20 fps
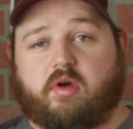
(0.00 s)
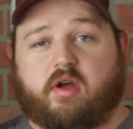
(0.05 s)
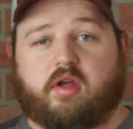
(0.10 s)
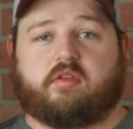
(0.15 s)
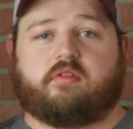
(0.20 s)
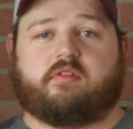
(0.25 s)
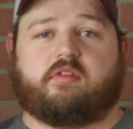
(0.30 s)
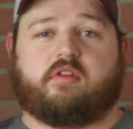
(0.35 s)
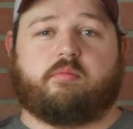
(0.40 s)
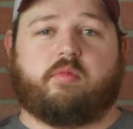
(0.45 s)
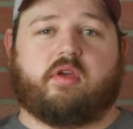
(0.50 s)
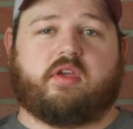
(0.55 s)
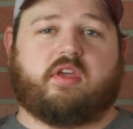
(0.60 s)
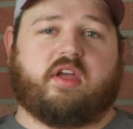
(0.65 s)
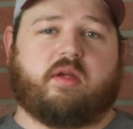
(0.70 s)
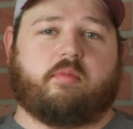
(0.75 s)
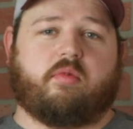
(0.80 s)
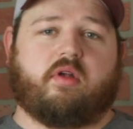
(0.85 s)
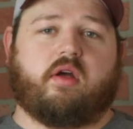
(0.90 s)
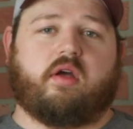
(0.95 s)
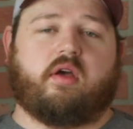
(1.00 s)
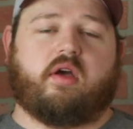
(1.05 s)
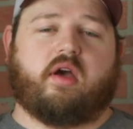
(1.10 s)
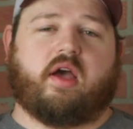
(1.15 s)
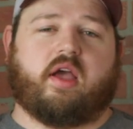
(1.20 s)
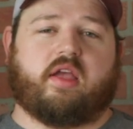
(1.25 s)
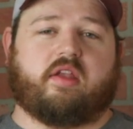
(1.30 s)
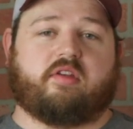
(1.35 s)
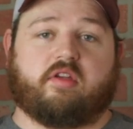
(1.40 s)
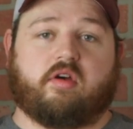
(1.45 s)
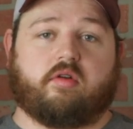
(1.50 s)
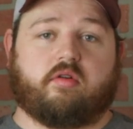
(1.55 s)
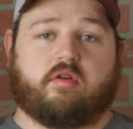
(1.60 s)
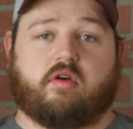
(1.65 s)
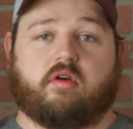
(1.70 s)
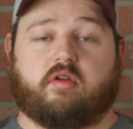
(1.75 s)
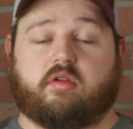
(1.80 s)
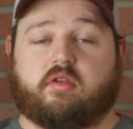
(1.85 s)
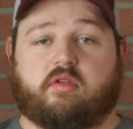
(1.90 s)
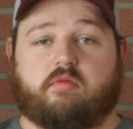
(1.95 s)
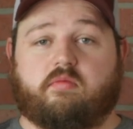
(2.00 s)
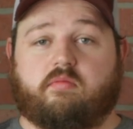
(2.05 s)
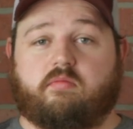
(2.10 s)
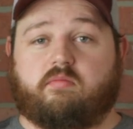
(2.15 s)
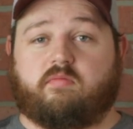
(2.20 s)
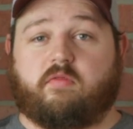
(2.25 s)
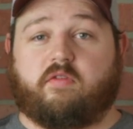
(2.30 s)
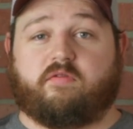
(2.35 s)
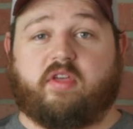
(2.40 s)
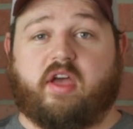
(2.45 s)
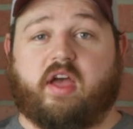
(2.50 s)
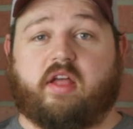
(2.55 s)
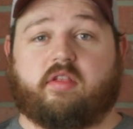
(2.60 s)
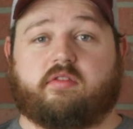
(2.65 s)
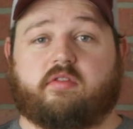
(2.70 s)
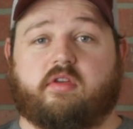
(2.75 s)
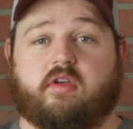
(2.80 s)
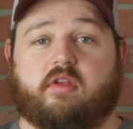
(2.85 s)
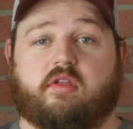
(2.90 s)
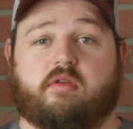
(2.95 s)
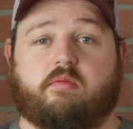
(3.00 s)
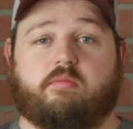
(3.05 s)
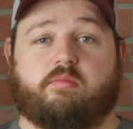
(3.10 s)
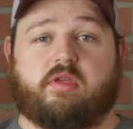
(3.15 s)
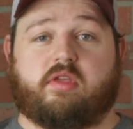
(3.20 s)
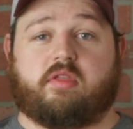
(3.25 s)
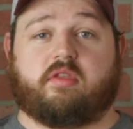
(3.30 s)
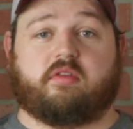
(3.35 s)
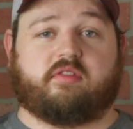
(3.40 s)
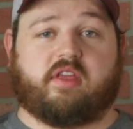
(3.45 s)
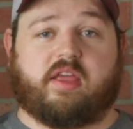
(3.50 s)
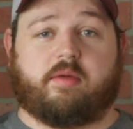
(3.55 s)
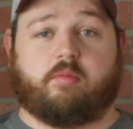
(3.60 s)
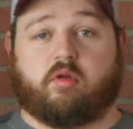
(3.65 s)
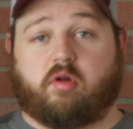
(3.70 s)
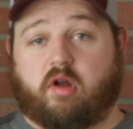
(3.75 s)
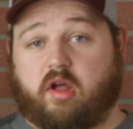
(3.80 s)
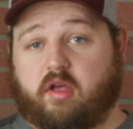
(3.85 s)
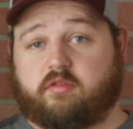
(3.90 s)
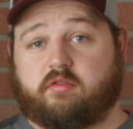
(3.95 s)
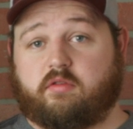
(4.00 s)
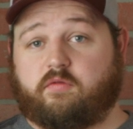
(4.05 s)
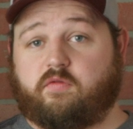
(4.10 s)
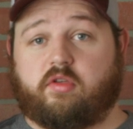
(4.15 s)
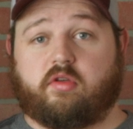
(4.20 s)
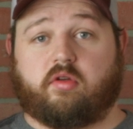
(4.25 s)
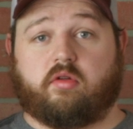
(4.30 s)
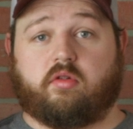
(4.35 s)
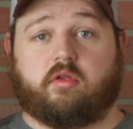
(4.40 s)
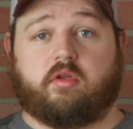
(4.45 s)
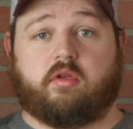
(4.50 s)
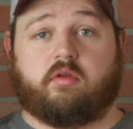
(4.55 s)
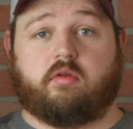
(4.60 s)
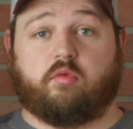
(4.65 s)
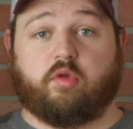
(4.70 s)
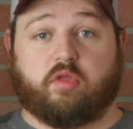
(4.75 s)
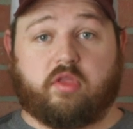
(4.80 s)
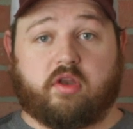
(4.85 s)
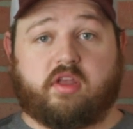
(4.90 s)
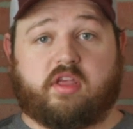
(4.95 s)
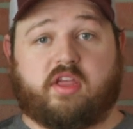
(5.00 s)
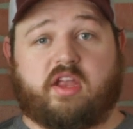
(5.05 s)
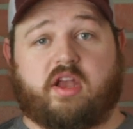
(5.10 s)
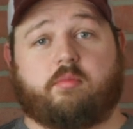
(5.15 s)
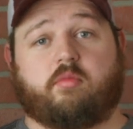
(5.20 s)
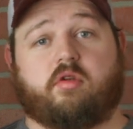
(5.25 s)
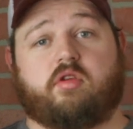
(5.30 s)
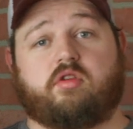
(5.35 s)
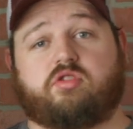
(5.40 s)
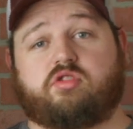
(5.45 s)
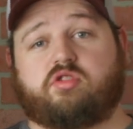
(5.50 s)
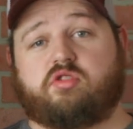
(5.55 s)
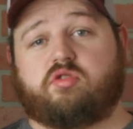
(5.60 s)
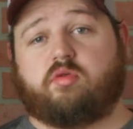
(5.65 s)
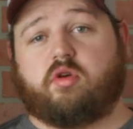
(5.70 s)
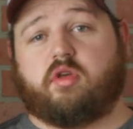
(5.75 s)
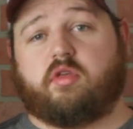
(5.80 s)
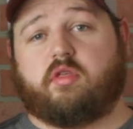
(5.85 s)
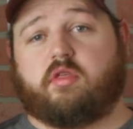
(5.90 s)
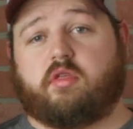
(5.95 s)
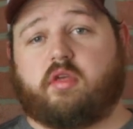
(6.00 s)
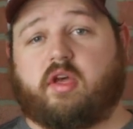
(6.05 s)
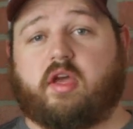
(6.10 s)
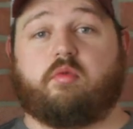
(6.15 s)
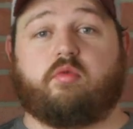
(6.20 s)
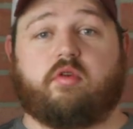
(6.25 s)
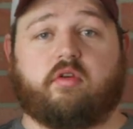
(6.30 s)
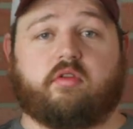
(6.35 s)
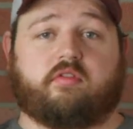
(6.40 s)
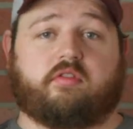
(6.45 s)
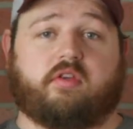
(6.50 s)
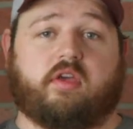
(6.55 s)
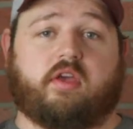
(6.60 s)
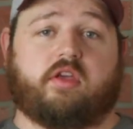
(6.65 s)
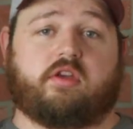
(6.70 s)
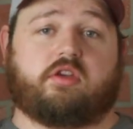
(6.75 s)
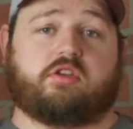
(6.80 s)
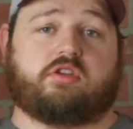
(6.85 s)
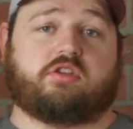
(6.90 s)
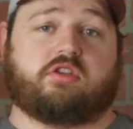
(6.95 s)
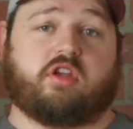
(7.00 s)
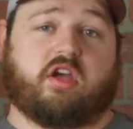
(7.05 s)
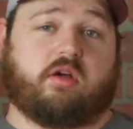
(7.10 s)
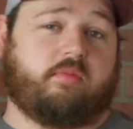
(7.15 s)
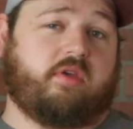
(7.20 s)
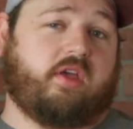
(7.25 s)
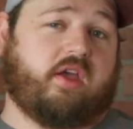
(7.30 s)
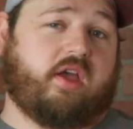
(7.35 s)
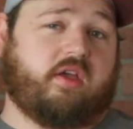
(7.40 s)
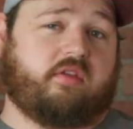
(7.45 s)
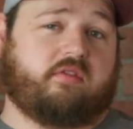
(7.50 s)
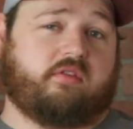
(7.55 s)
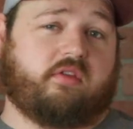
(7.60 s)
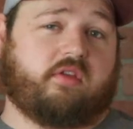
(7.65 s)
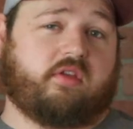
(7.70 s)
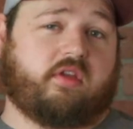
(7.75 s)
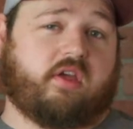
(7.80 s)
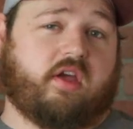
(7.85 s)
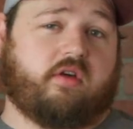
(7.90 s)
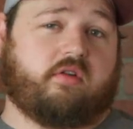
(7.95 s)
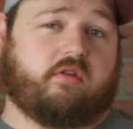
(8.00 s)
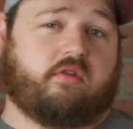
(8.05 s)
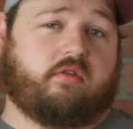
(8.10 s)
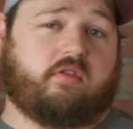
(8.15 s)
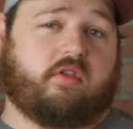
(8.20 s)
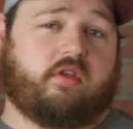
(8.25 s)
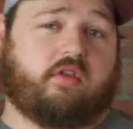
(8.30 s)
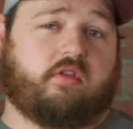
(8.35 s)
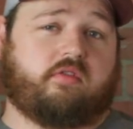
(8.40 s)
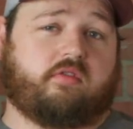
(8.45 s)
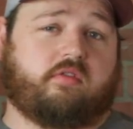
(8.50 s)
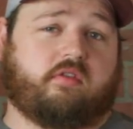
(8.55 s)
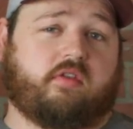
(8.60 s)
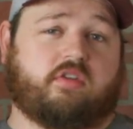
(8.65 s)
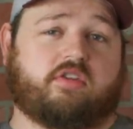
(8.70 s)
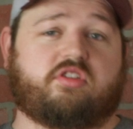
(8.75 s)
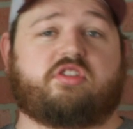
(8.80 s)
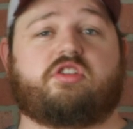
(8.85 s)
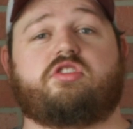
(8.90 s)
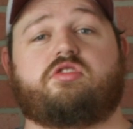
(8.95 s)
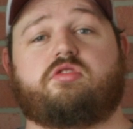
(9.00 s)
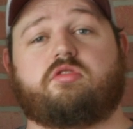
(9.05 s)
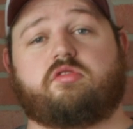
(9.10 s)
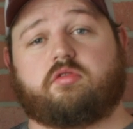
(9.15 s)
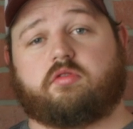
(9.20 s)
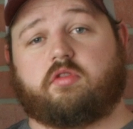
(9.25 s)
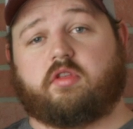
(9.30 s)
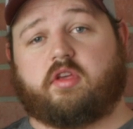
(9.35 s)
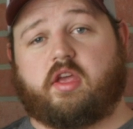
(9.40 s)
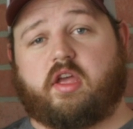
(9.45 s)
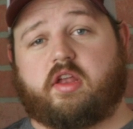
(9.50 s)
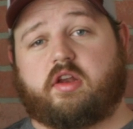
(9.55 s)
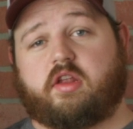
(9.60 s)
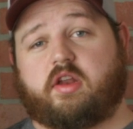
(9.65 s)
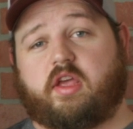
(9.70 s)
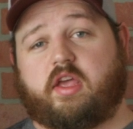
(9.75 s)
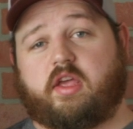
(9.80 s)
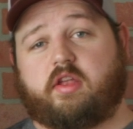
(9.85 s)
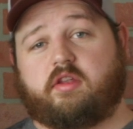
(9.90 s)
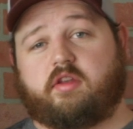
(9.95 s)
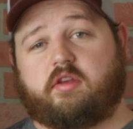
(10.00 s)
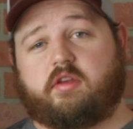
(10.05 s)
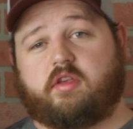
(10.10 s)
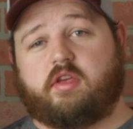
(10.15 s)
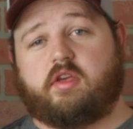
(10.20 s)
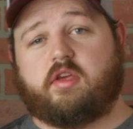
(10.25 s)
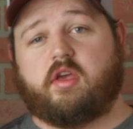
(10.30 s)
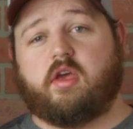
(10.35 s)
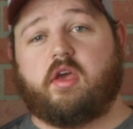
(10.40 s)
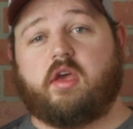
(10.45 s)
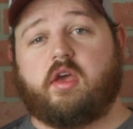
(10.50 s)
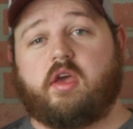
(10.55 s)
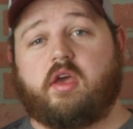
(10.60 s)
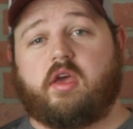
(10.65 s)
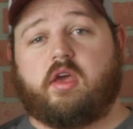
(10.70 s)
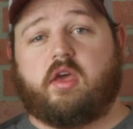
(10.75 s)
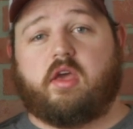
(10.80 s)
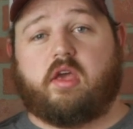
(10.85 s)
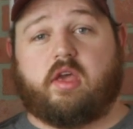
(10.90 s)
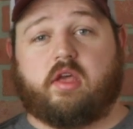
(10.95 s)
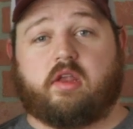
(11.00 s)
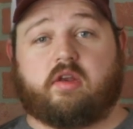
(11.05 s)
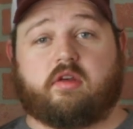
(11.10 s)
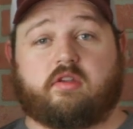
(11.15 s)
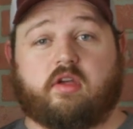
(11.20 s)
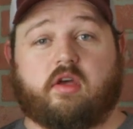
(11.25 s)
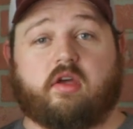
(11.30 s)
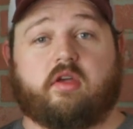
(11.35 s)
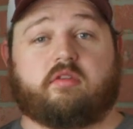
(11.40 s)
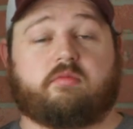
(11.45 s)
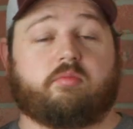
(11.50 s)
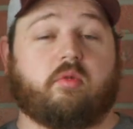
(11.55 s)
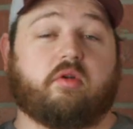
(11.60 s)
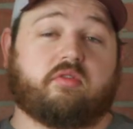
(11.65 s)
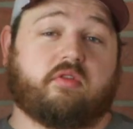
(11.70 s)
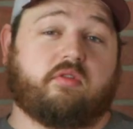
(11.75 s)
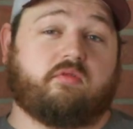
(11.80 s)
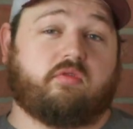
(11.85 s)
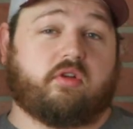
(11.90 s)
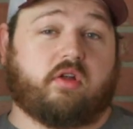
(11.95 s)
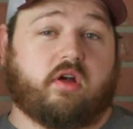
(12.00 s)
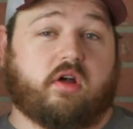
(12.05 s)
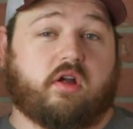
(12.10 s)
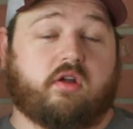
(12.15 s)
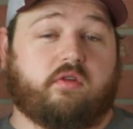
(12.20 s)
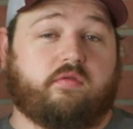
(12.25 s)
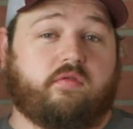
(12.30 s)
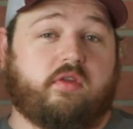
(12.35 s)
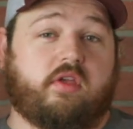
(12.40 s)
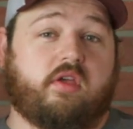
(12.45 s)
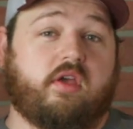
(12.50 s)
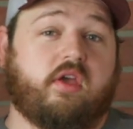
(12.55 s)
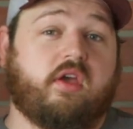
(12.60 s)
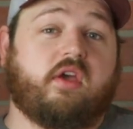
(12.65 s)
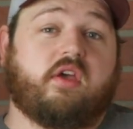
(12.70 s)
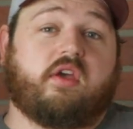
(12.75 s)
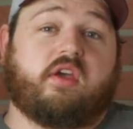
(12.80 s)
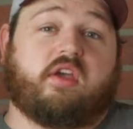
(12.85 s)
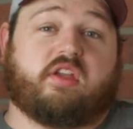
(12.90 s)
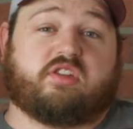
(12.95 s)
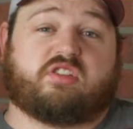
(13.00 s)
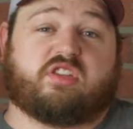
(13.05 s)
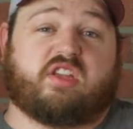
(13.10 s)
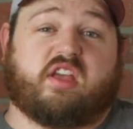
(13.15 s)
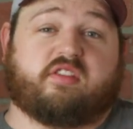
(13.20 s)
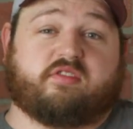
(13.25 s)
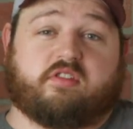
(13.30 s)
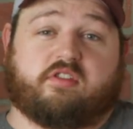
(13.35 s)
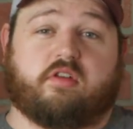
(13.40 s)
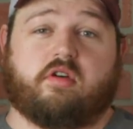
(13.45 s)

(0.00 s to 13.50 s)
Pocket Cinema camera. I don't know if that's going to be the same across the field with any camera you shoot with. I will say Shelby has encountered this, and she shoots with the Canon 80D and does mostly photography, and she hasn't